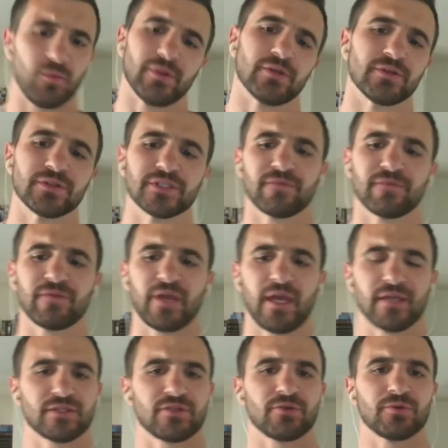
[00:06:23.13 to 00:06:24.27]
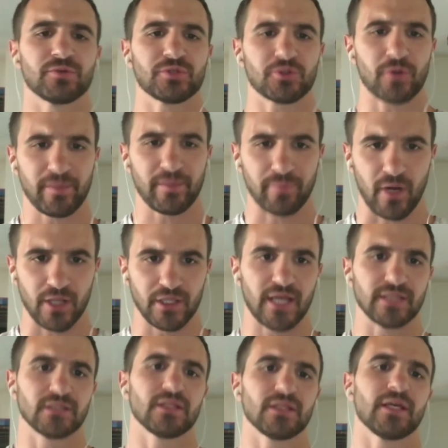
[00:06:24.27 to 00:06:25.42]
We were using VAs to scrape
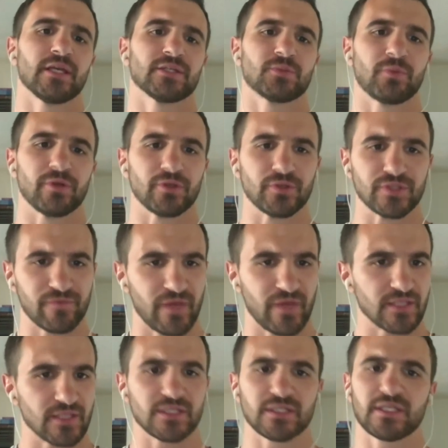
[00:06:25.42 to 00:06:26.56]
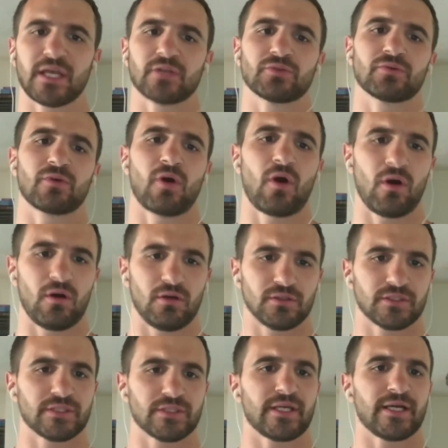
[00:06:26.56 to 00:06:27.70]
online lists. We were using VAs to schedule
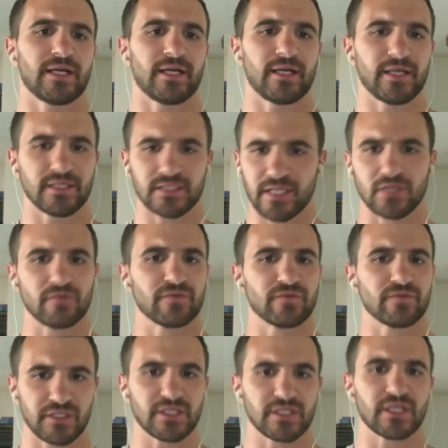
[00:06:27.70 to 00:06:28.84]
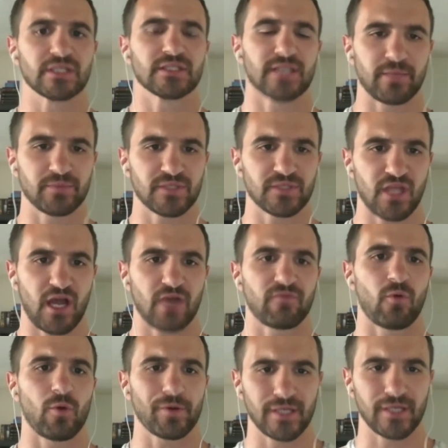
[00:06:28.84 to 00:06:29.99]
calls, executive assistant type stuff,
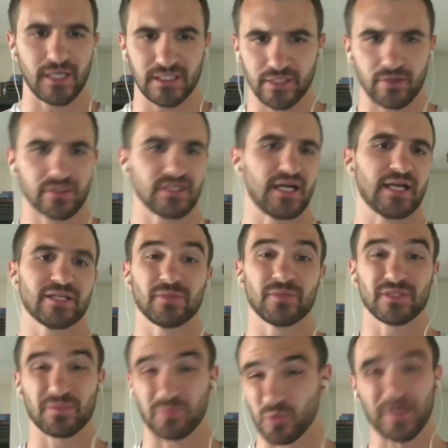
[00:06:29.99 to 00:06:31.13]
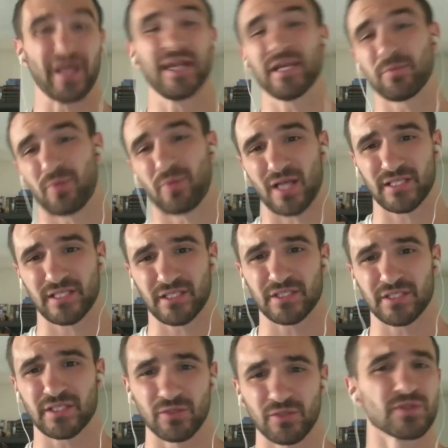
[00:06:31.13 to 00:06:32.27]
organizing our documents, creating
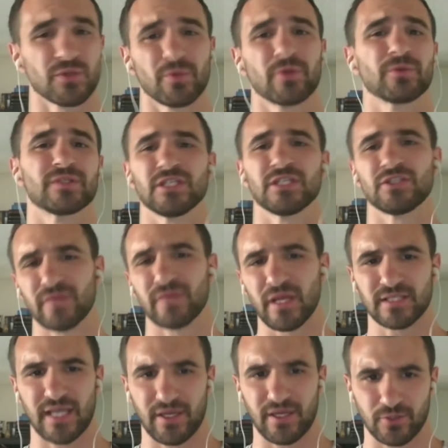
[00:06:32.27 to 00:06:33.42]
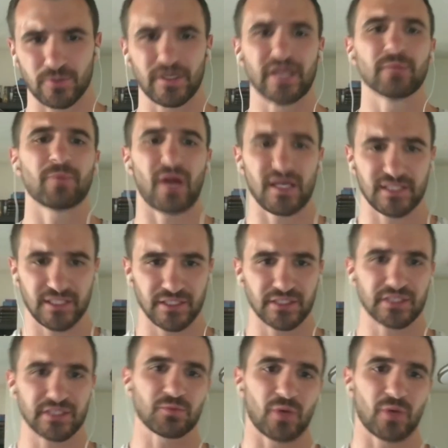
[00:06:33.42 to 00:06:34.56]
processes too. So we would teach VAs how to create
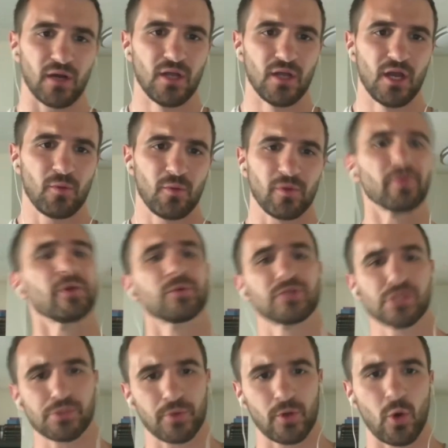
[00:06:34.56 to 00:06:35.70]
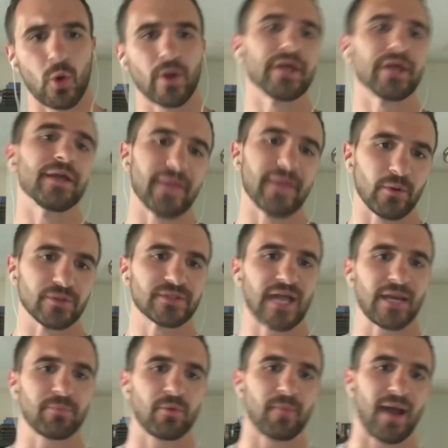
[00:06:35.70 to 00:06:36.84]
processes as well, where we would just record it and they would
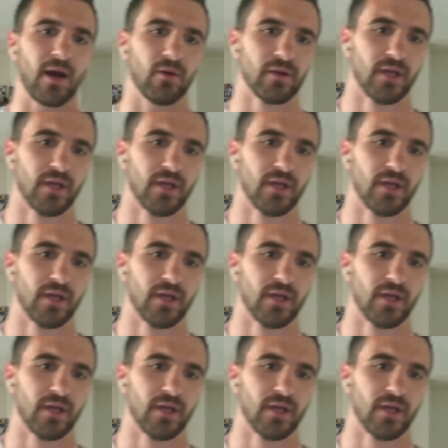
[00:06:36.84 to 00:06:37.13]
type them out.